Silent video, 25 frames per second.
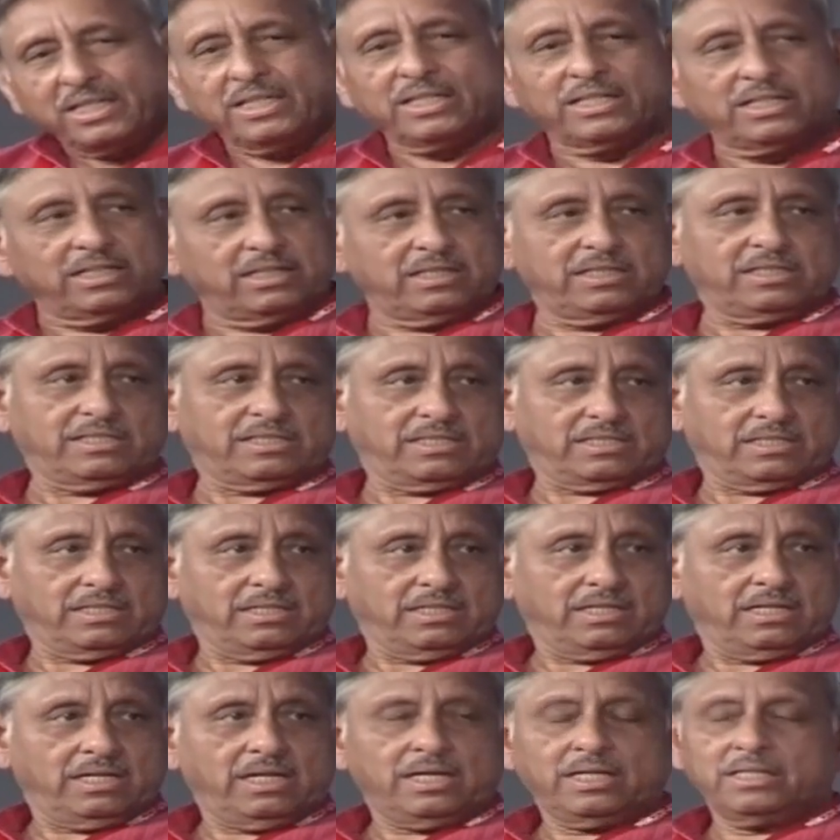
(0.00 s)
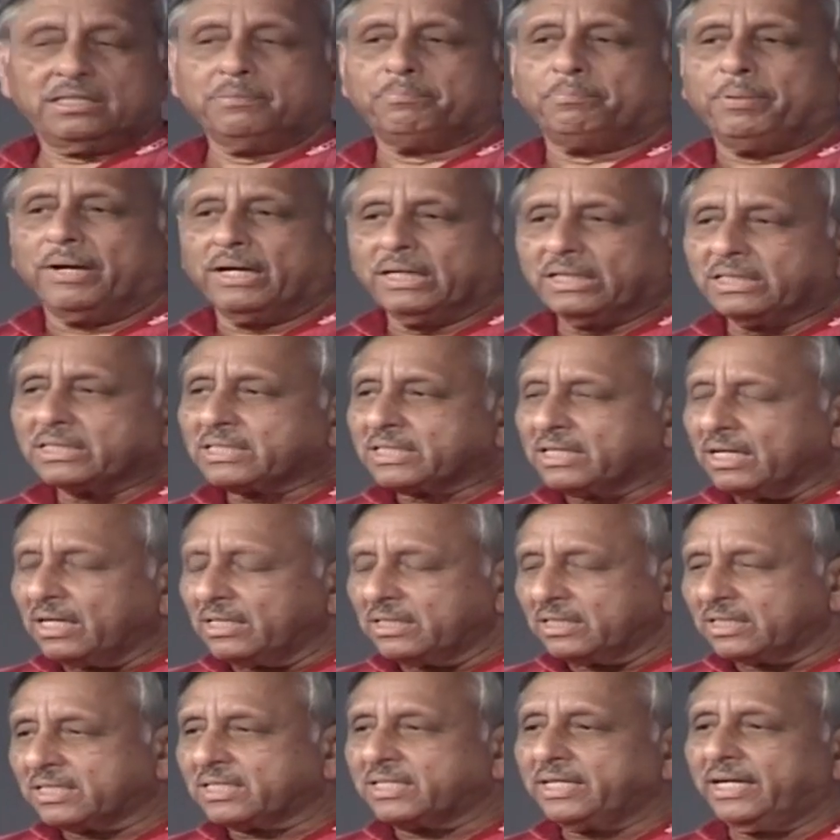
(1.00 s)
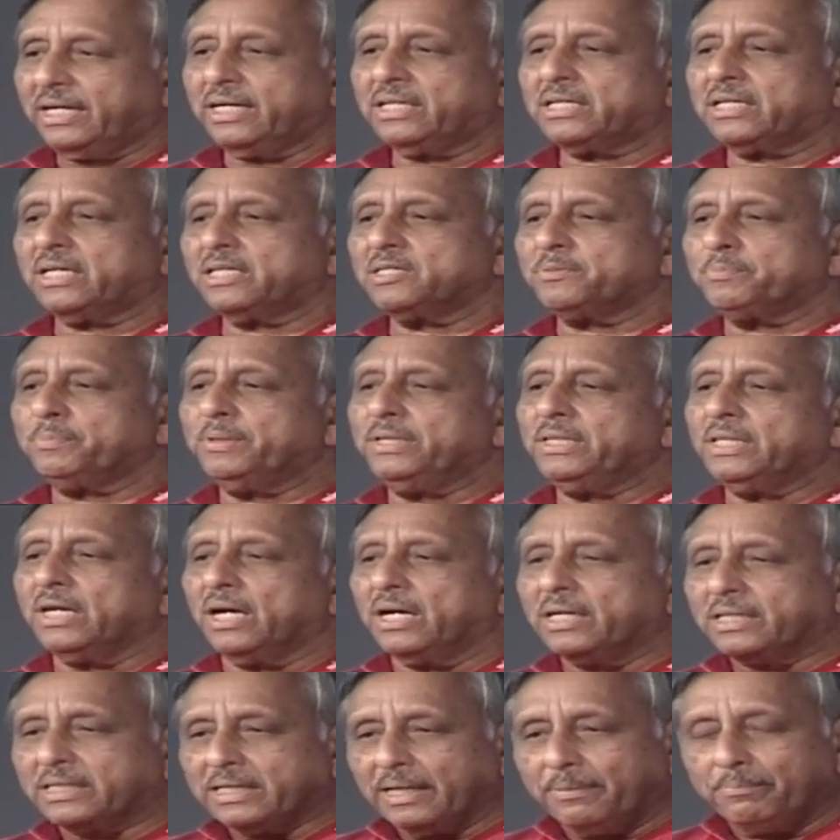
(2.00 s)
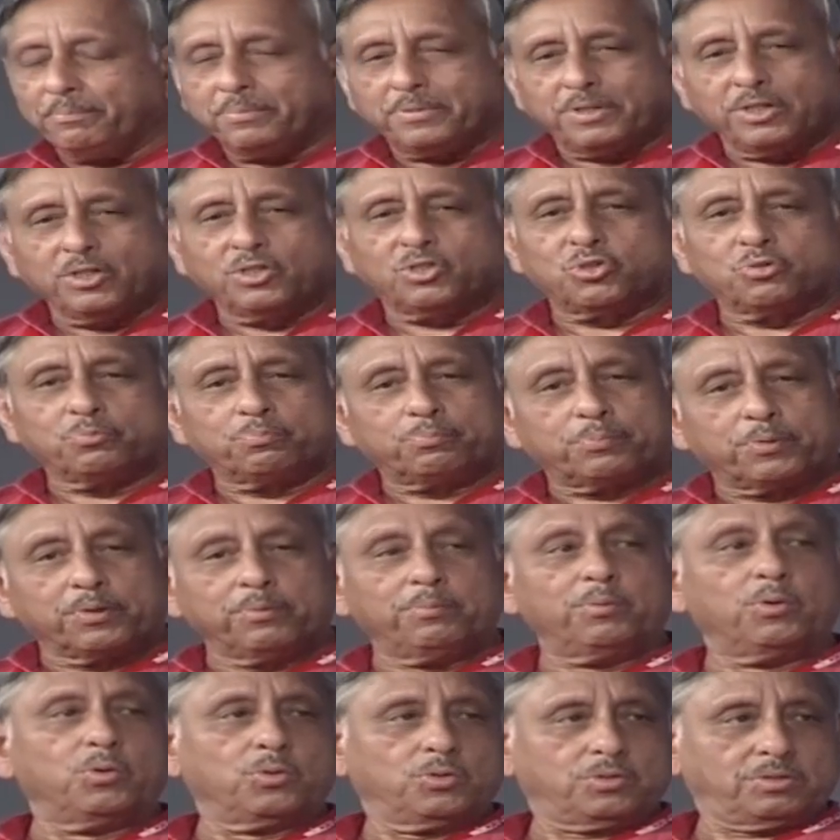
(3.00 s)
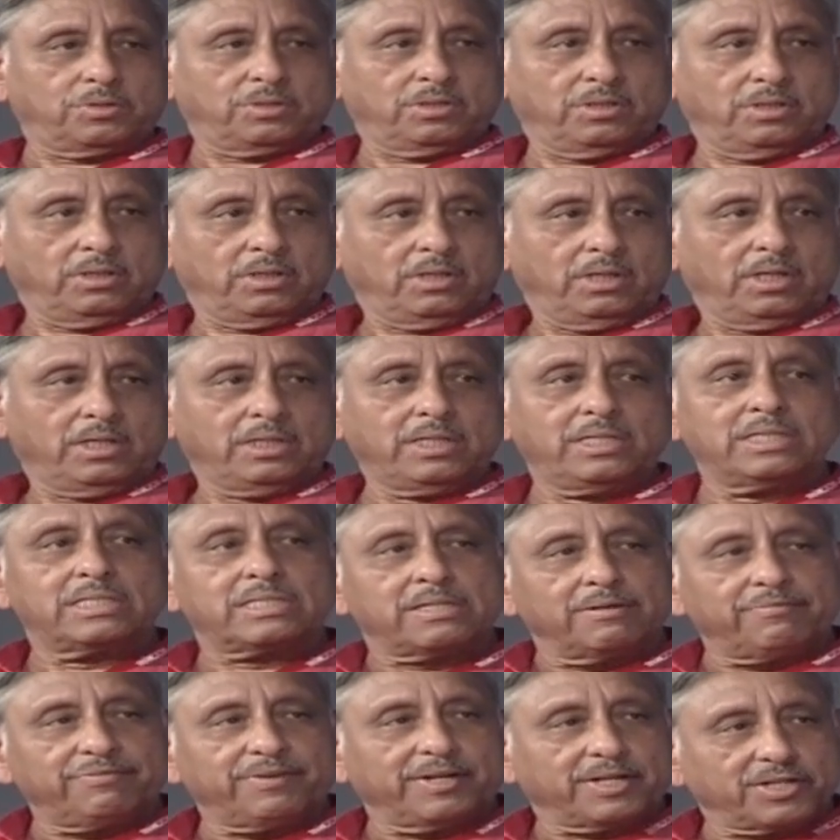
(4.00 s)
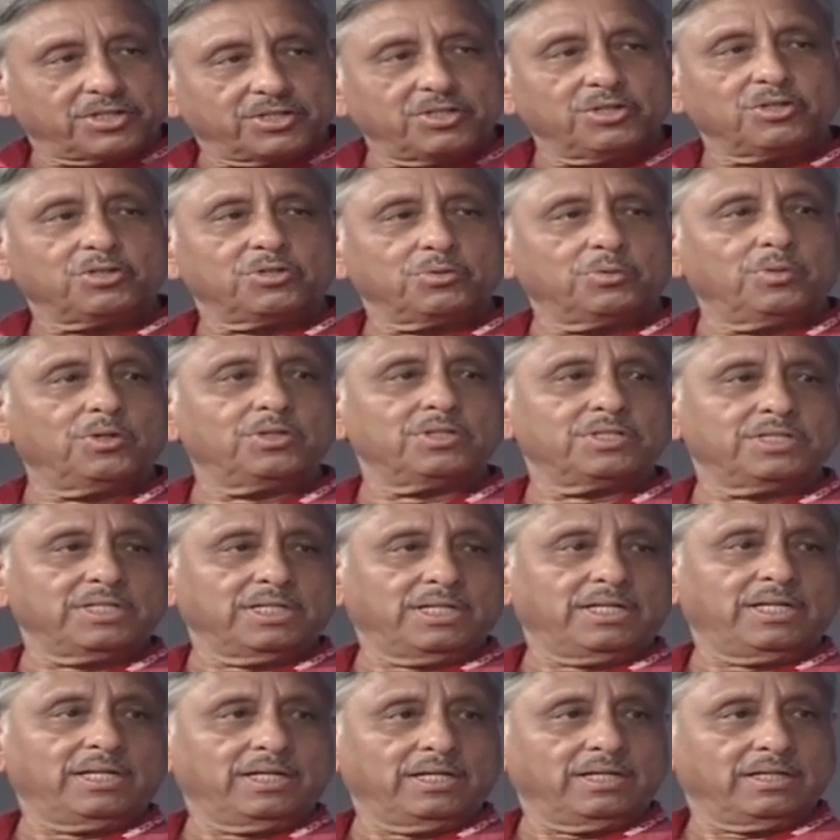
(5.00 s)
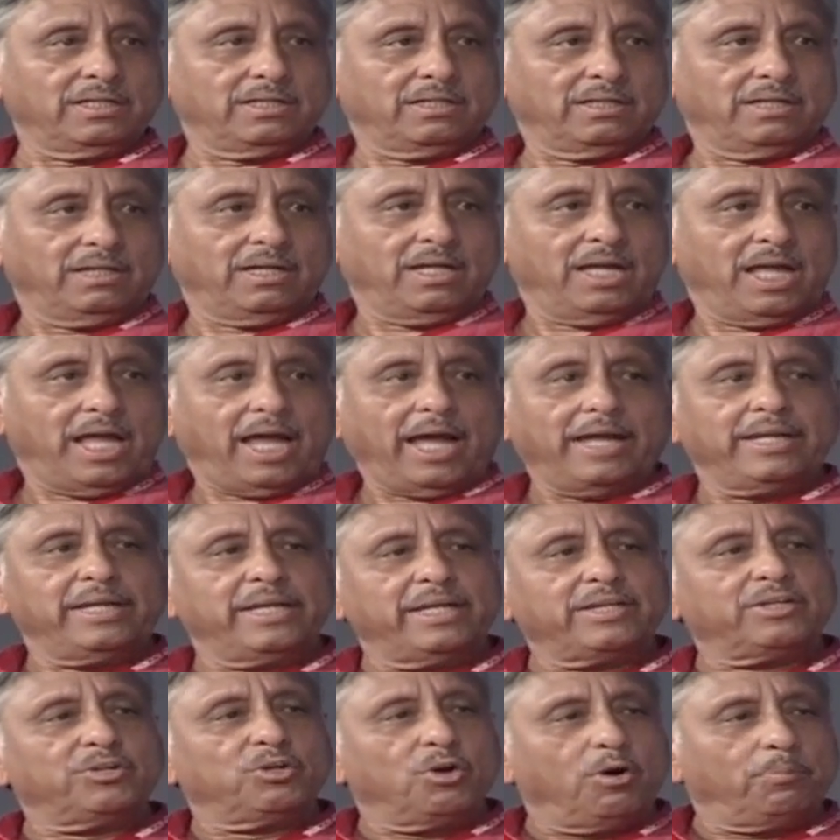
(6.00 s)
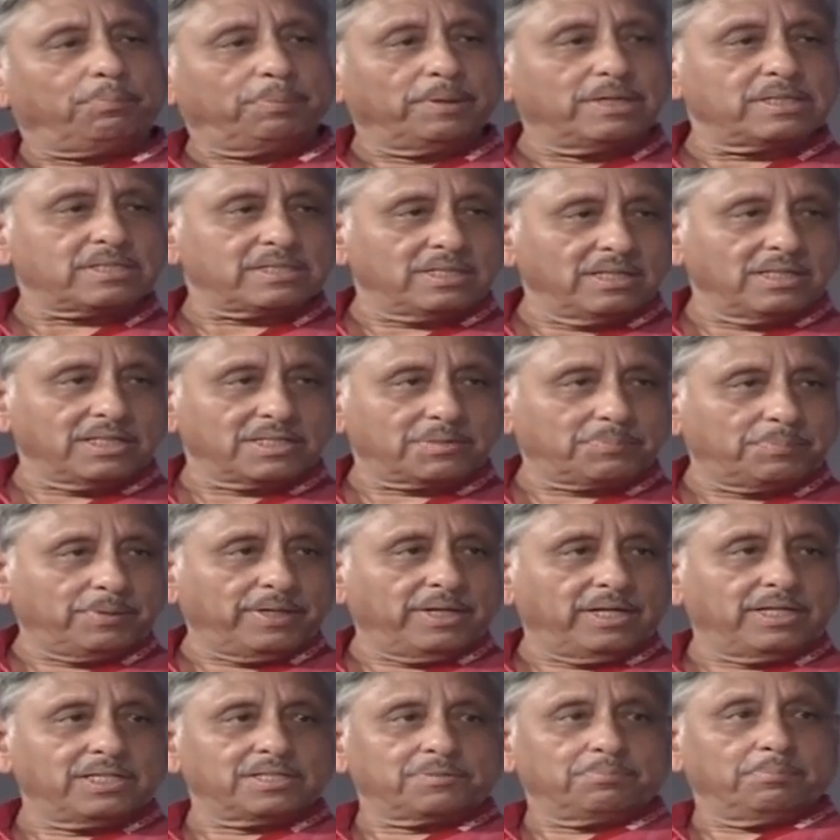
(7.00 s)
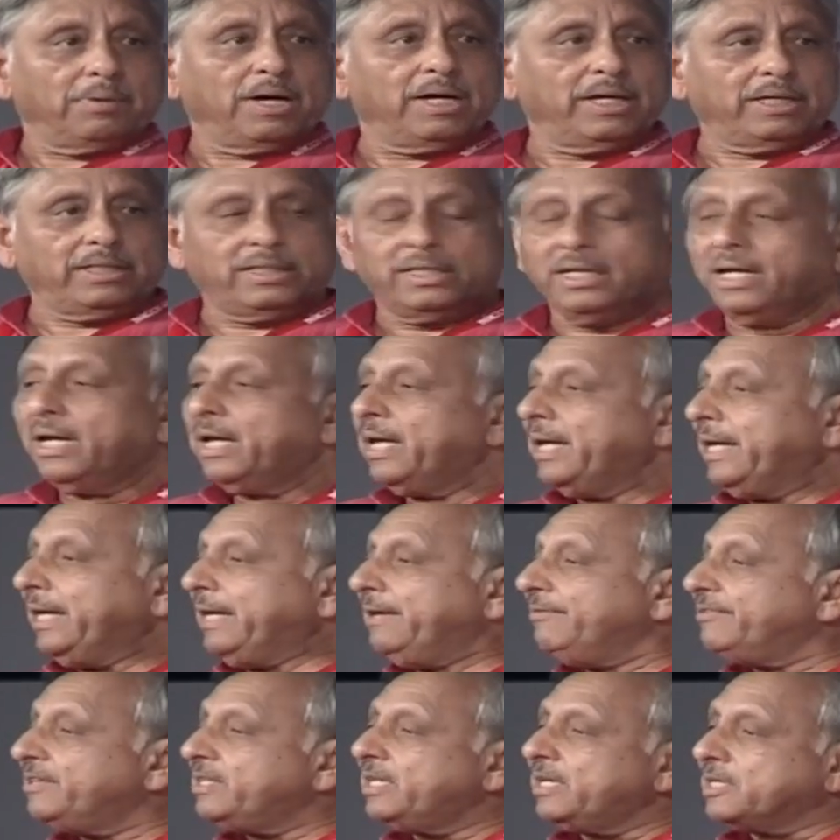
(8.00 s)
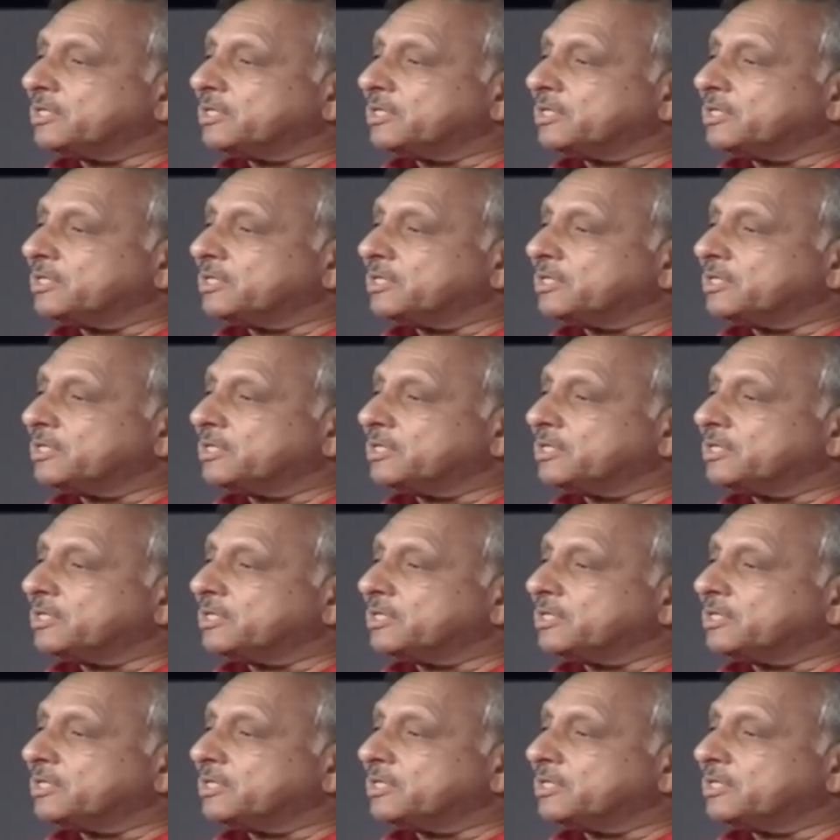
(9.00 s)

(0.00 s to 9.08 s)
years, the Pakistan state has been attempting to promote disaffection towards India. And yet your personal experience, mine, even the